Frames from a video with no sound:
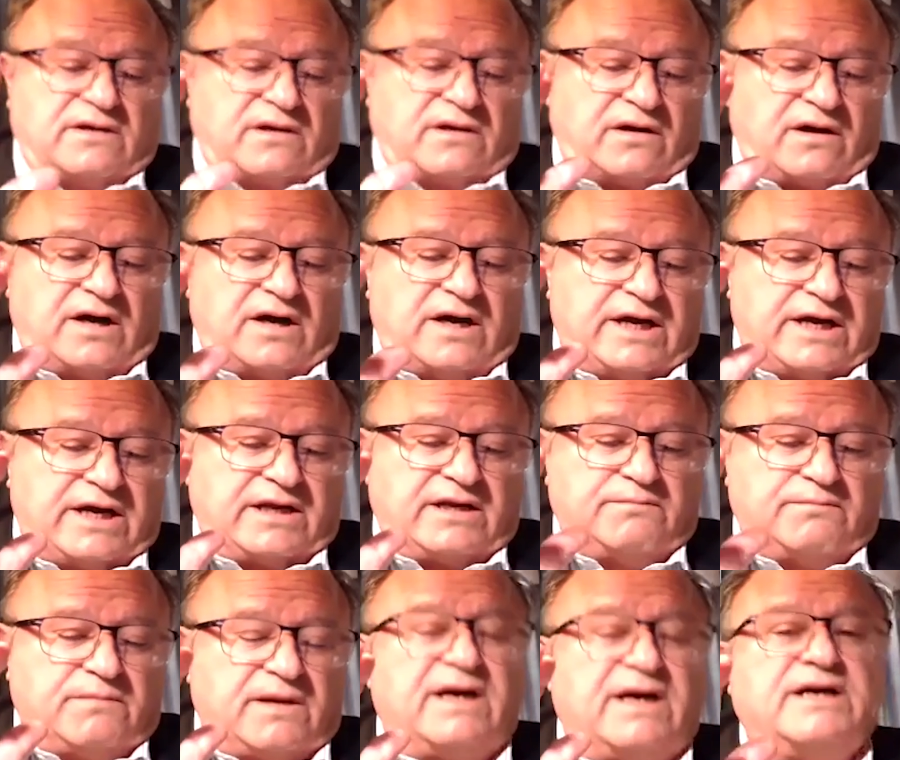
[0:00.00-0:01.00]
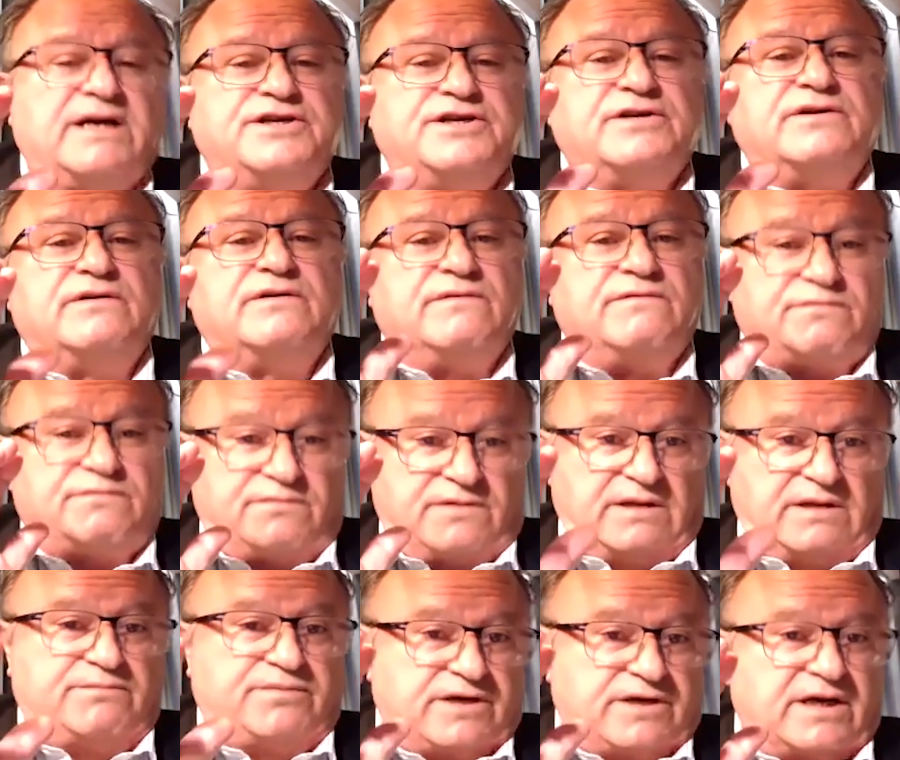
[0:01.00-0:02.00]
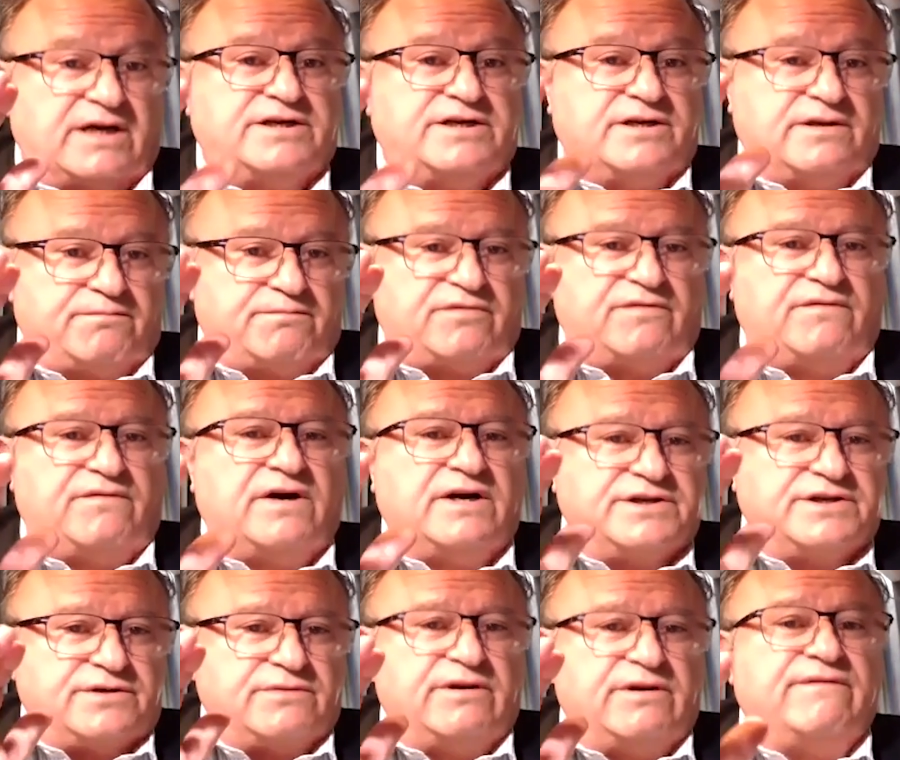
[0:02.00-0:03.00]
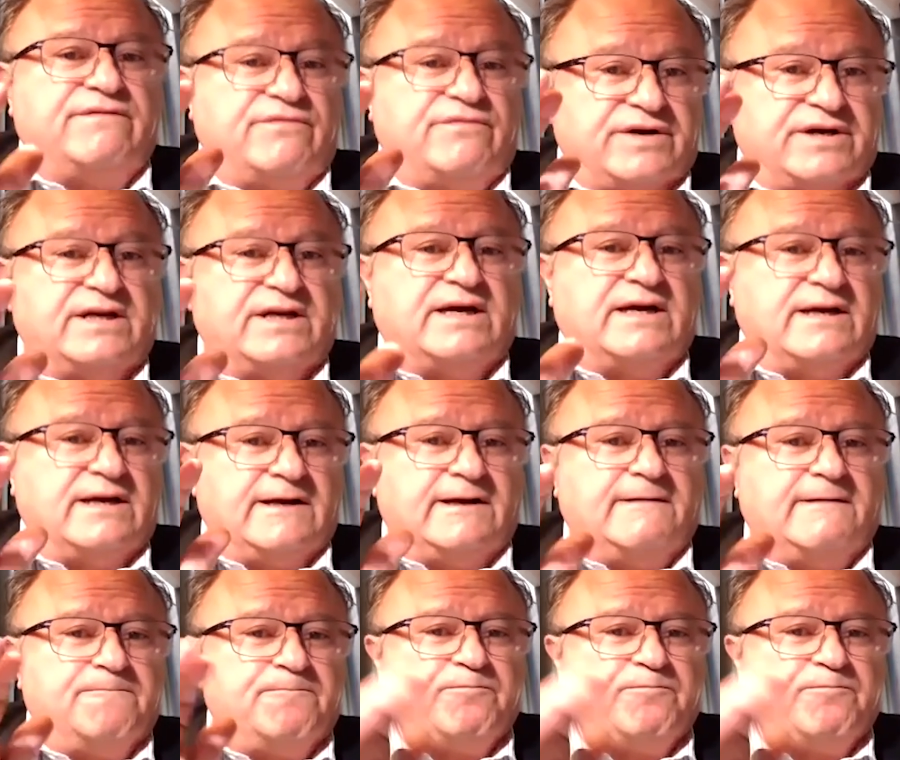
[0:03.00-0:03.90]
high margin of that production provides you every day